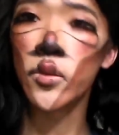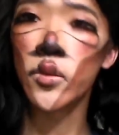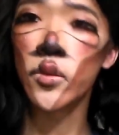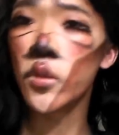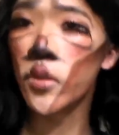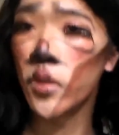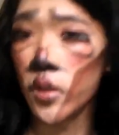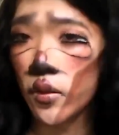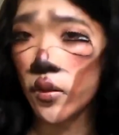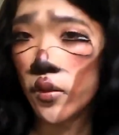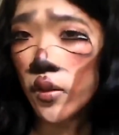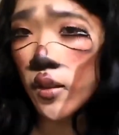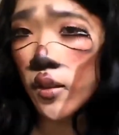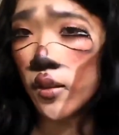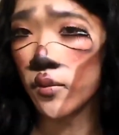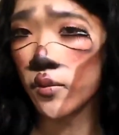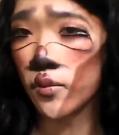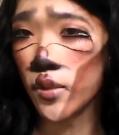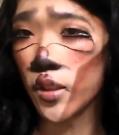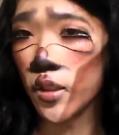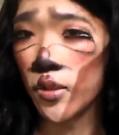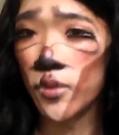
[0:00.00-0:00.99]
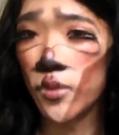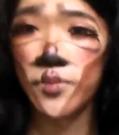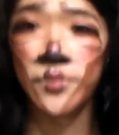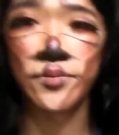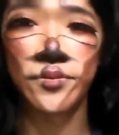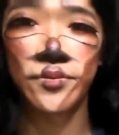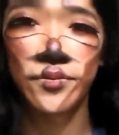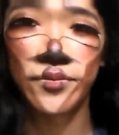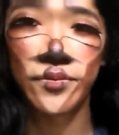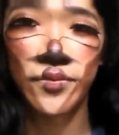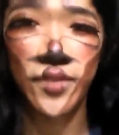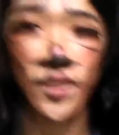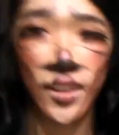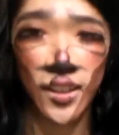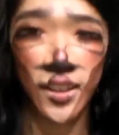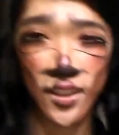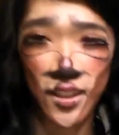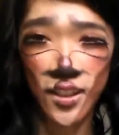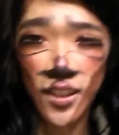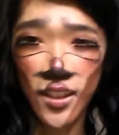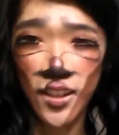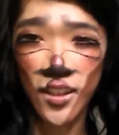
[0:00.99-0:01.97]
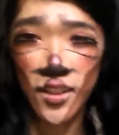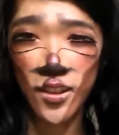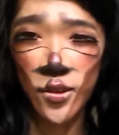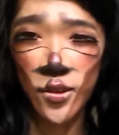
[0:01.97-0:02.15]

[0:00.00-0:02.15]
it was really fun, so see you